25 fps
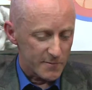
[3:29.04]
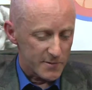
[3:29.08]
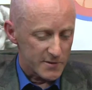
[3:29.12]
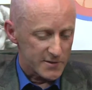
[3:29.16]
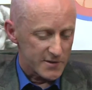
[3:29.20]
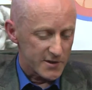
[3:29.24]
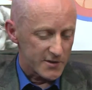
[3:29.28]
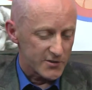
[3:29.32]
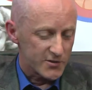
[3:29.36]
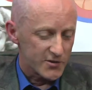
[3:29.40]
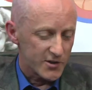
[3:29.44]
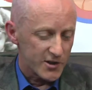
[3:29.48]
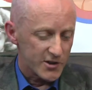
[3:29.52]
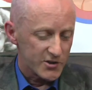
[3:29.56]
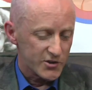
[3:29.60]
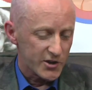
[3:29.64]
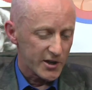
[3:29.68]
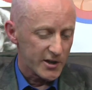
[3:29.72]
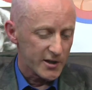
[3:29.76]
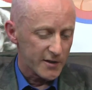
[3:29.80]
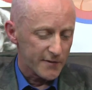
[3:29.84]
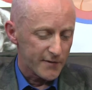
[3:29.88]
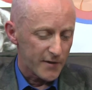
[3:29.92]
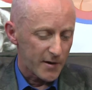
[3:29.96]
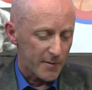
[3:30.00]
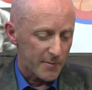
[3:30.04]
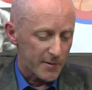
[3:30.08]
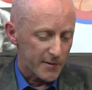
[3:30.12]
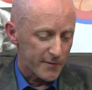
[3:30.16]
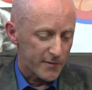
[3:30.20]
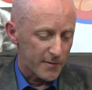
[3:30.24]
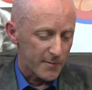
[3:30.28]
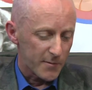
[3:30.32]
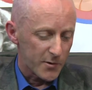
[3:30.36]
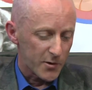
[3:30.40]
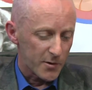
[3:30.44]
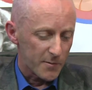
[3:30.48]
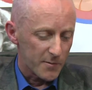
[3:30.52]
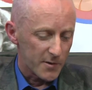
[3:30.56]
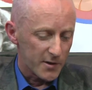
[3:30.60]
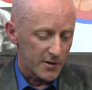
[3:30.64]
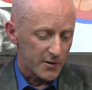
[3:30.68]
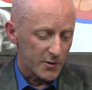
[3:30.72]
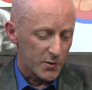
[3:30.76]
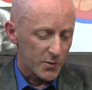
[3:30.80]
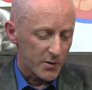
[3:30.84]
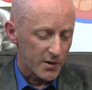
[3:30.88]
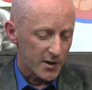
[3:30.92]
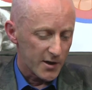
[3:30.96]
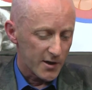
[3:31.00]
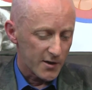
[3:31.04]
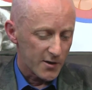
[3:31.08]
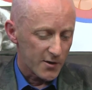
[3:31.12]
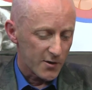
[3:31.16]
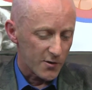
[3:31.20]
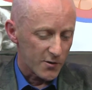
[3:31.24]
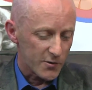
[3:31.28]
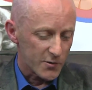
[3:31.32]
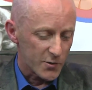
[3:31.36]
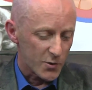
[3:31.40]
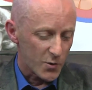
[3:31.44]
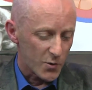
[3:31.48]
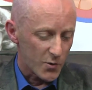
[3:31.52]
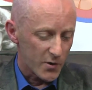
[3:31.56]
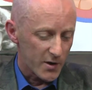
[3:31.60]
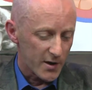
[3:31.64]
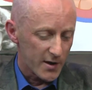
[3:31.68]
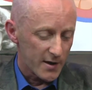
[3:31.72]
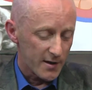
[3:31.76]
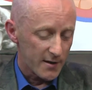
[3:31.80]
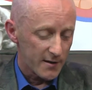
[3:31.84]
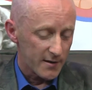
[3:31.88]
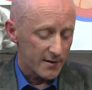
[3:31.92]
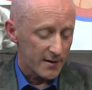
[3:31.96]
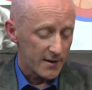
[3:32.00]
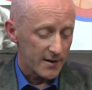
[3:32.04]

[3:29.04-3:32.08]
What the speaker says: It's a shiny fabric from a company in the UK called Toray.